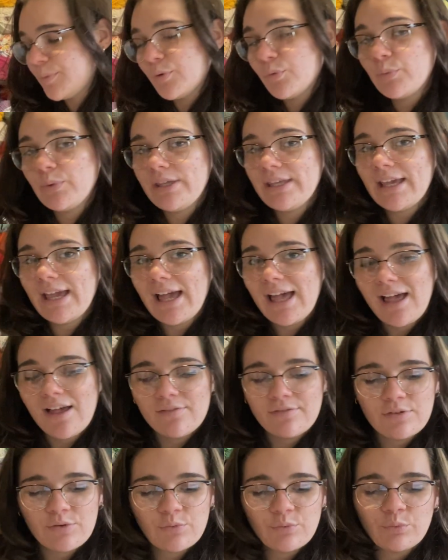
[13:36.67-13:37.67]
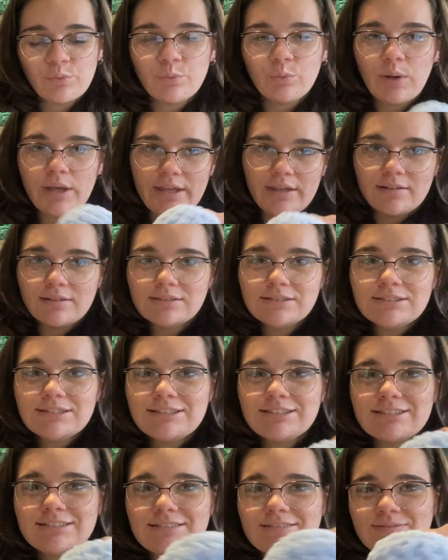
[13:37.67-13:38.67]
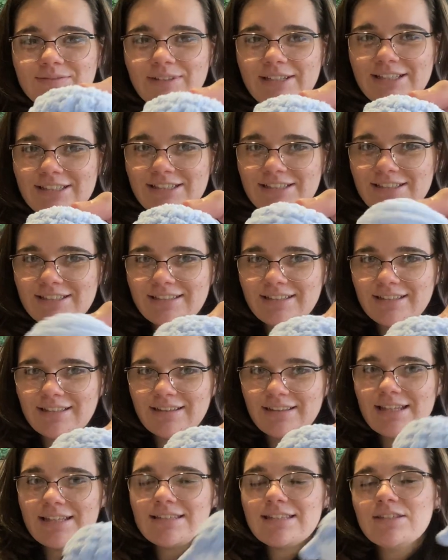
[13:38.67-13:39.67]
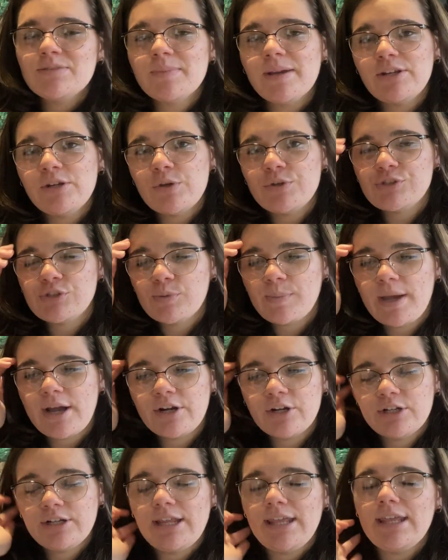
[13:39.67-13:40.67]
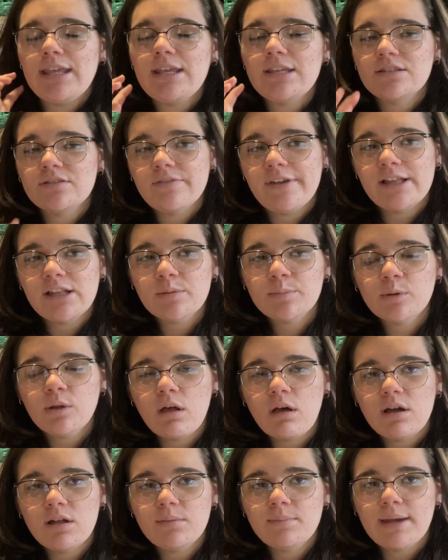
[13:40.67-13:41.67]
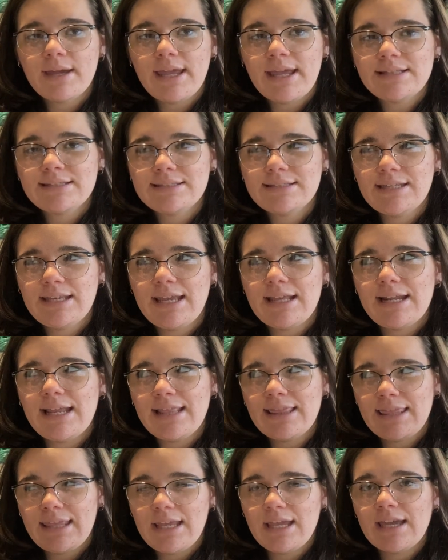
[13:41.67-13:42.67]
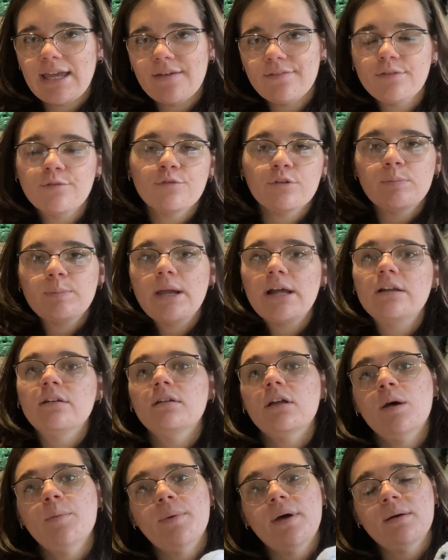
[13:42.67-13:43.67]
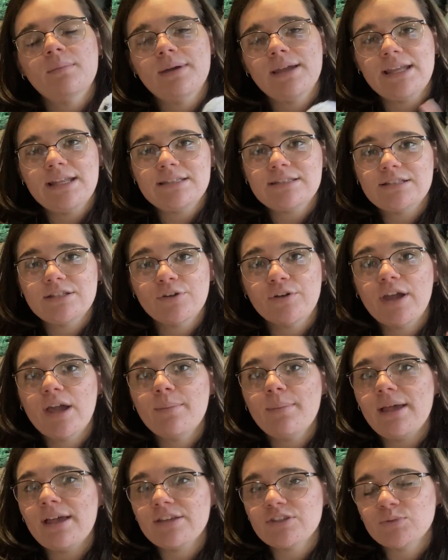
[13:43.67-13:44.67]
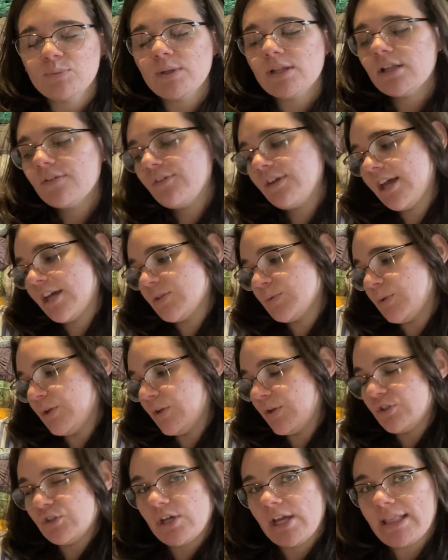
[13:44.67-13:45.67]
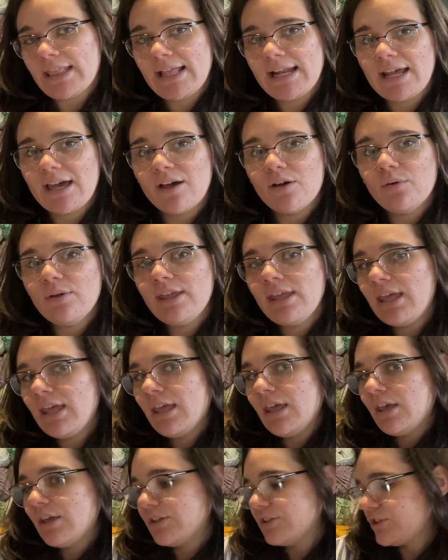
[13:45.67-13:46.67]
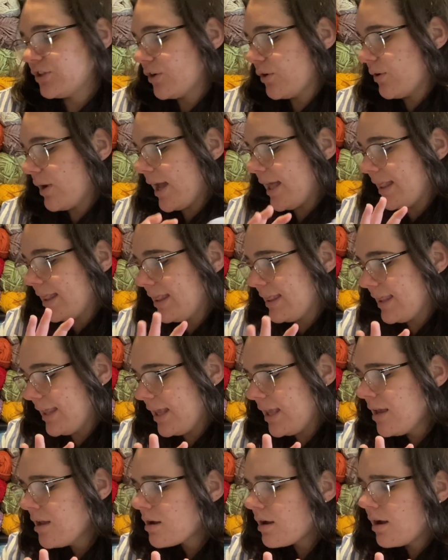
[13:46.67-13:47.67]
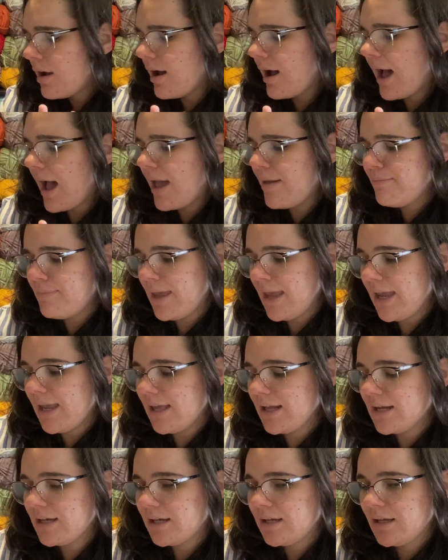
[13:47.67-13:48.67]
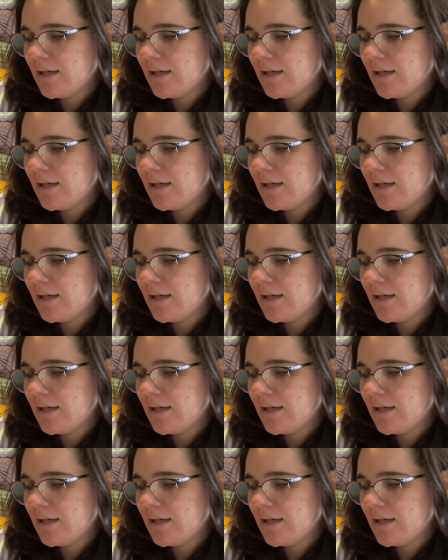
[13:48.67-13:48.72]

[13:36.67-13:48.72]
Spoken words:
we have whales, which this is my no-sew pattern. It is available on my Etsy, and I think I have the free pattern up on my Instagram as well if you guys want to go check that out. So I think I made